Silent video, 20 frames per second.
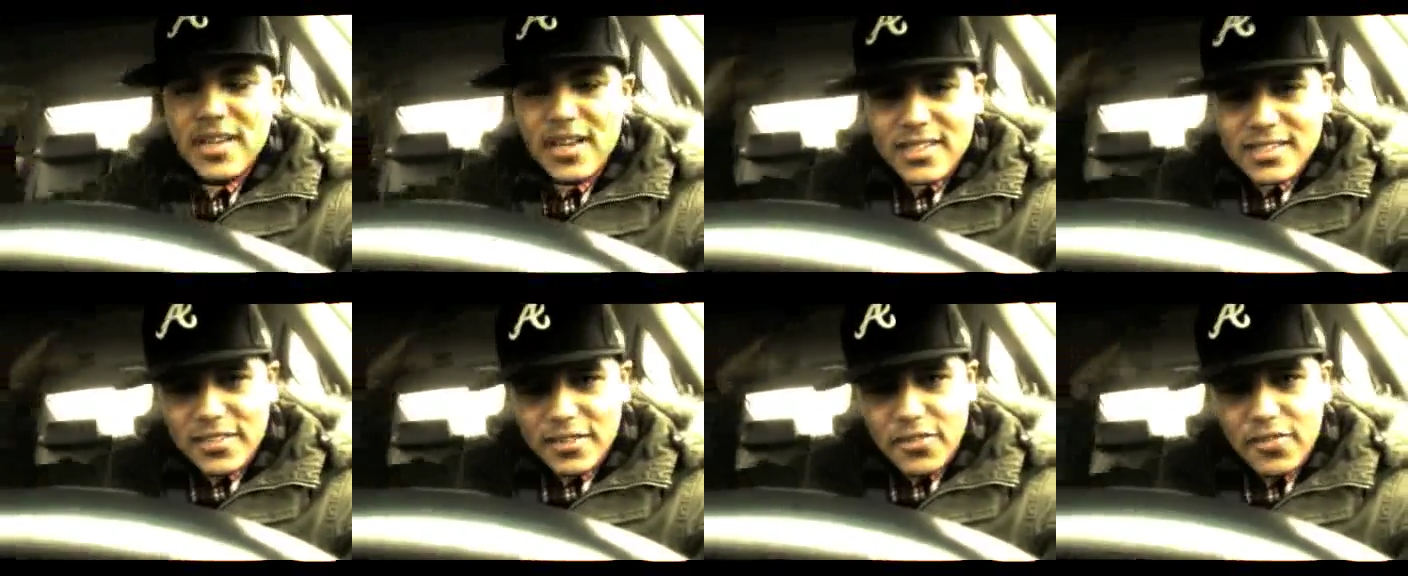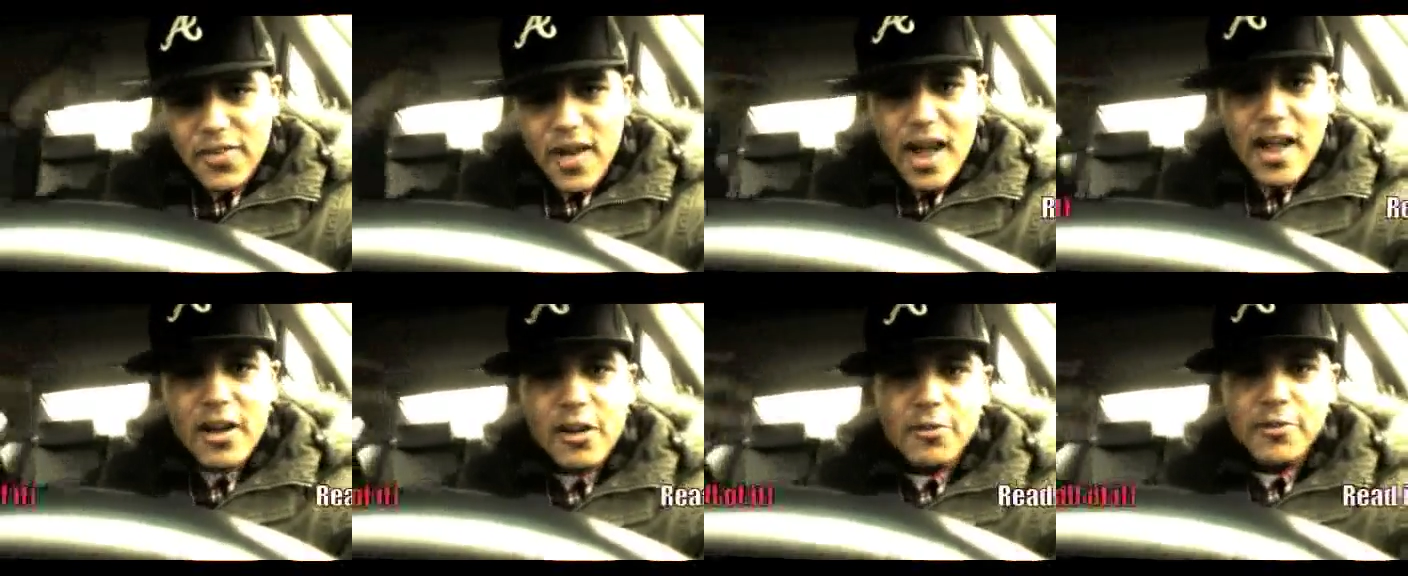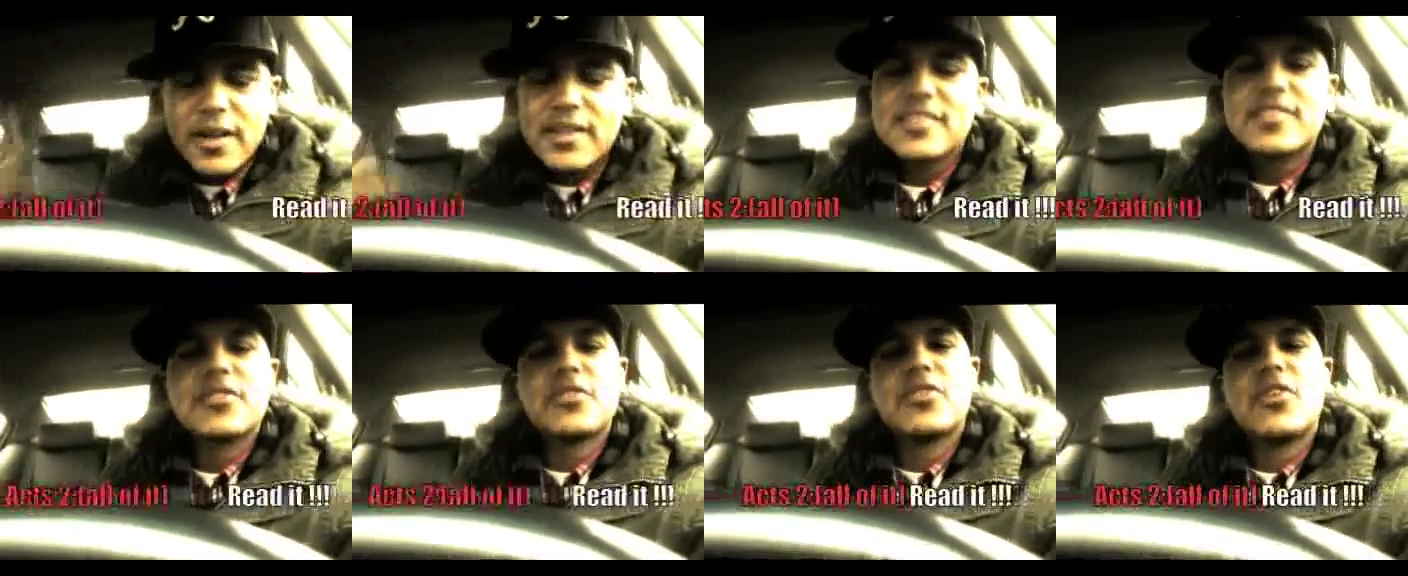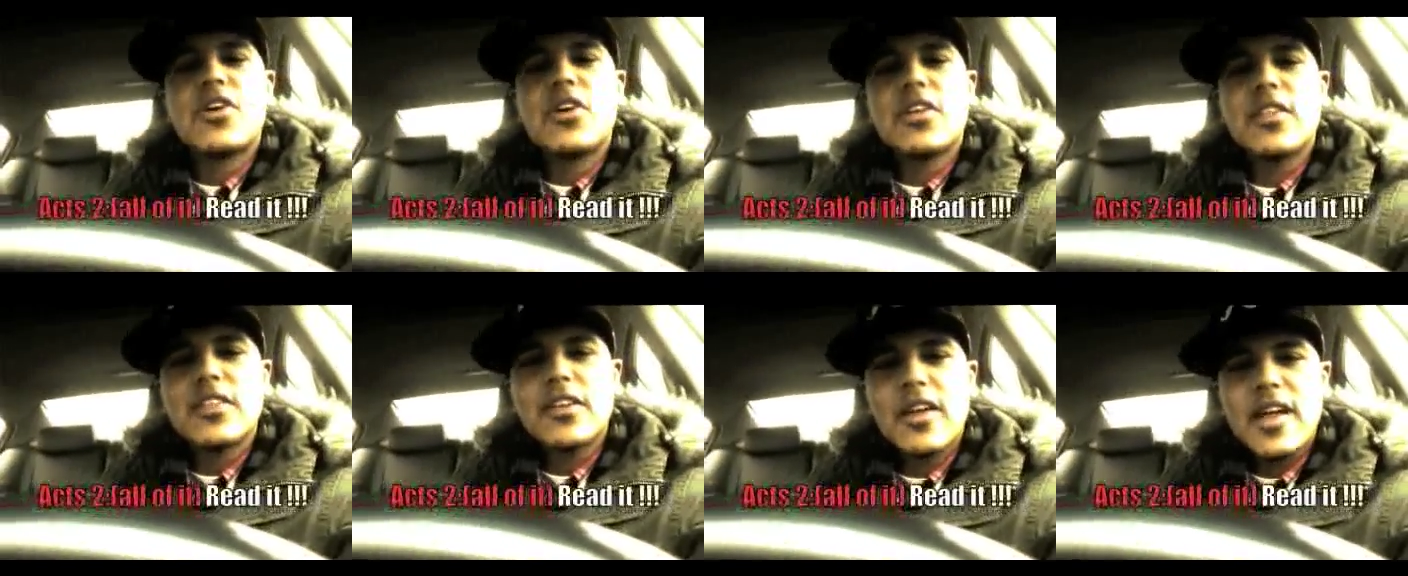tongues of fire rested on
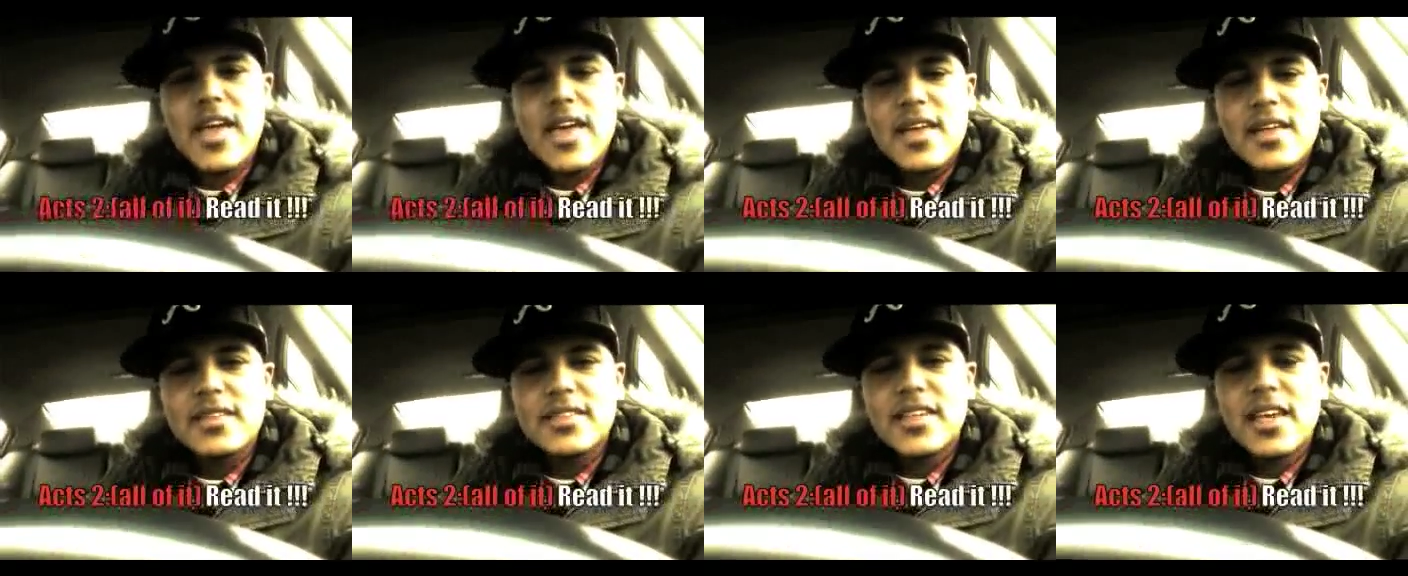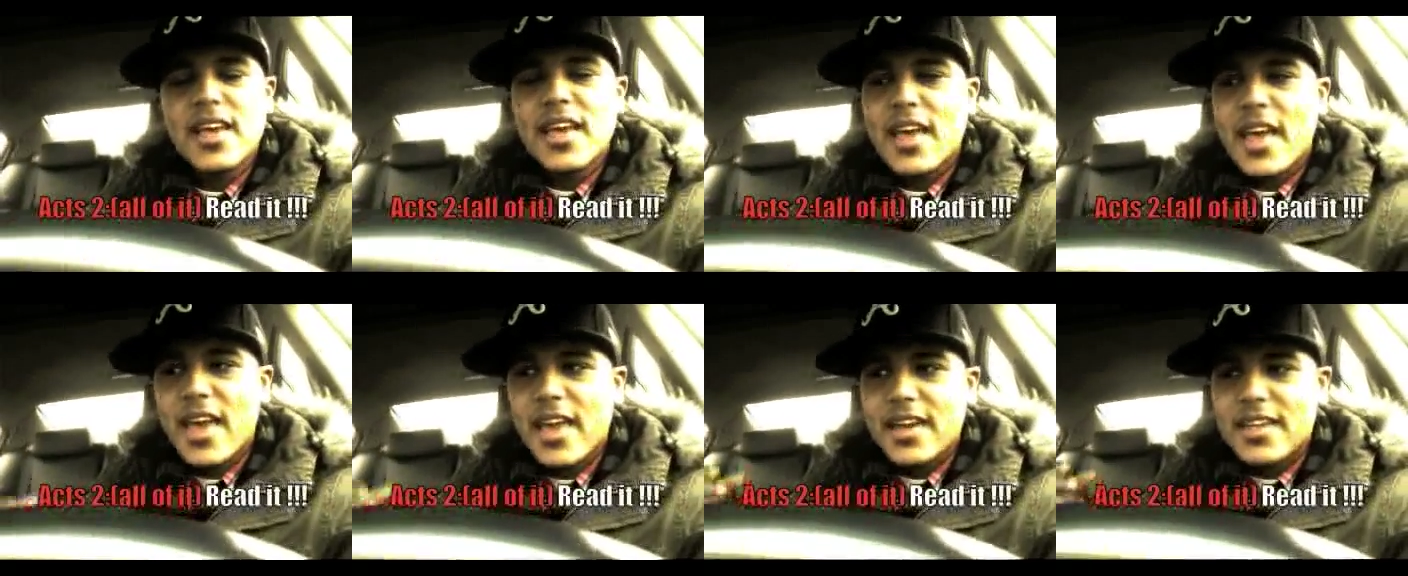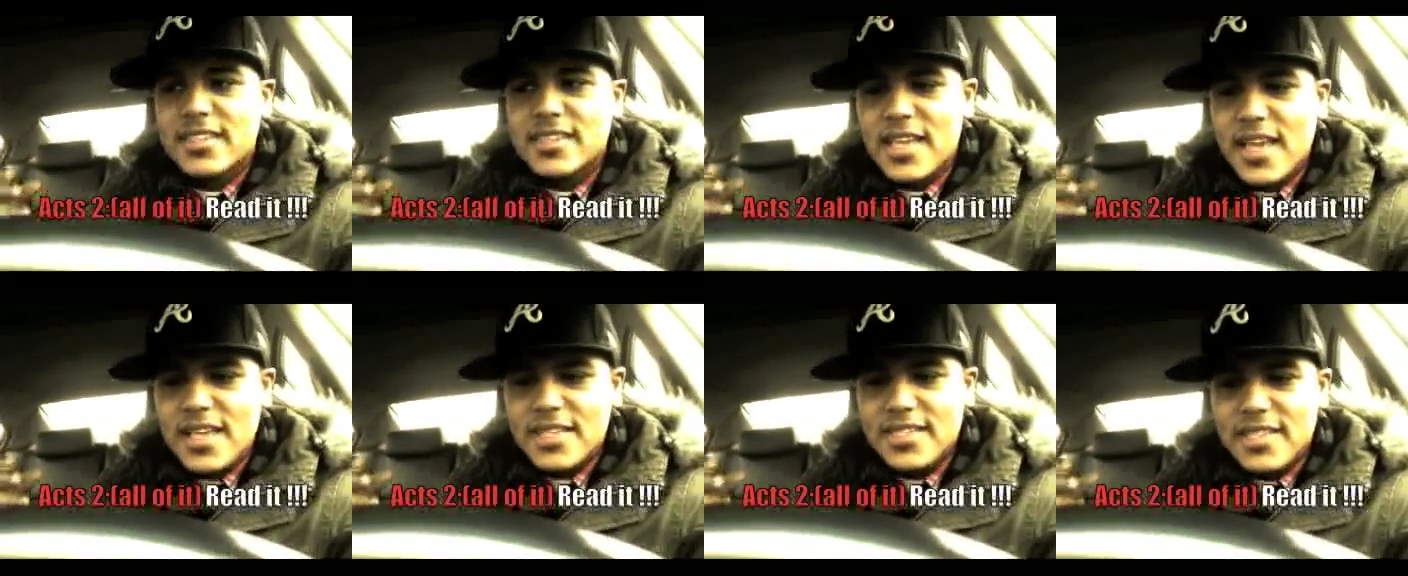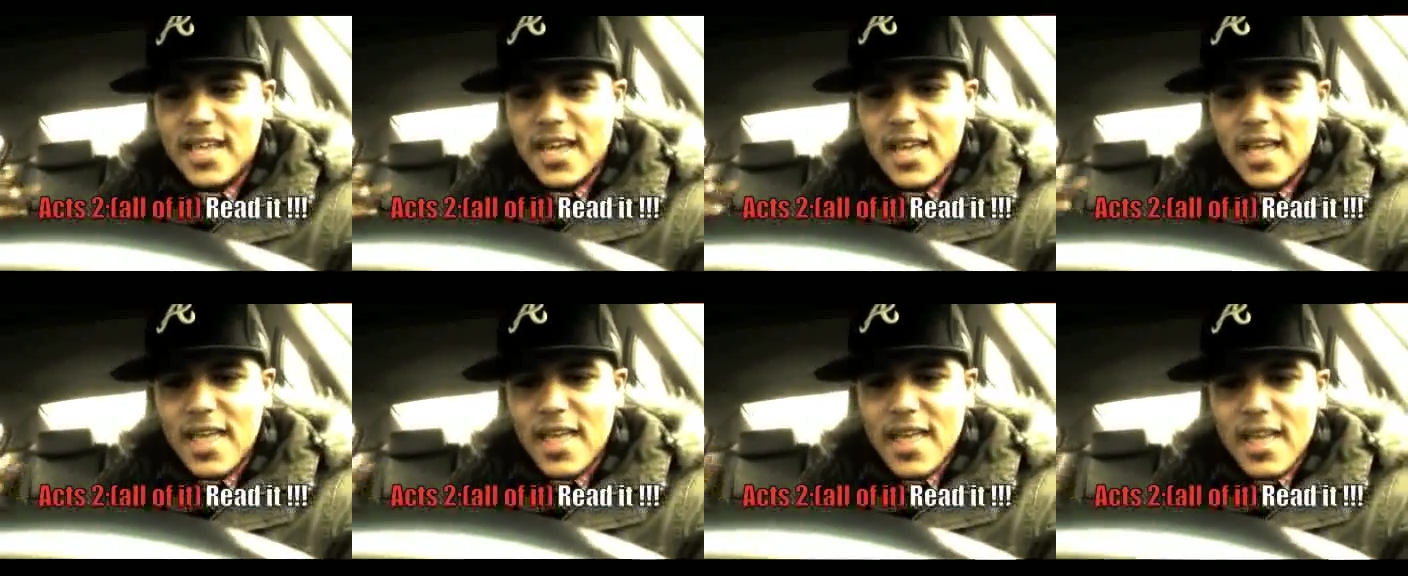all of their heads. And it says
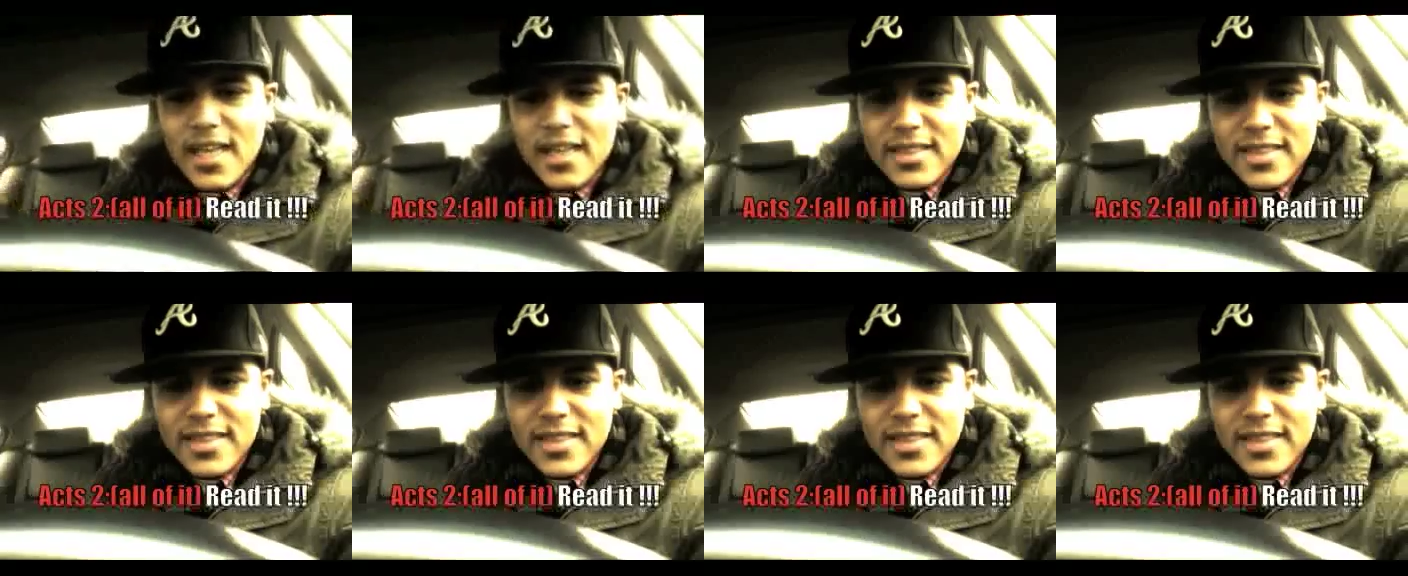that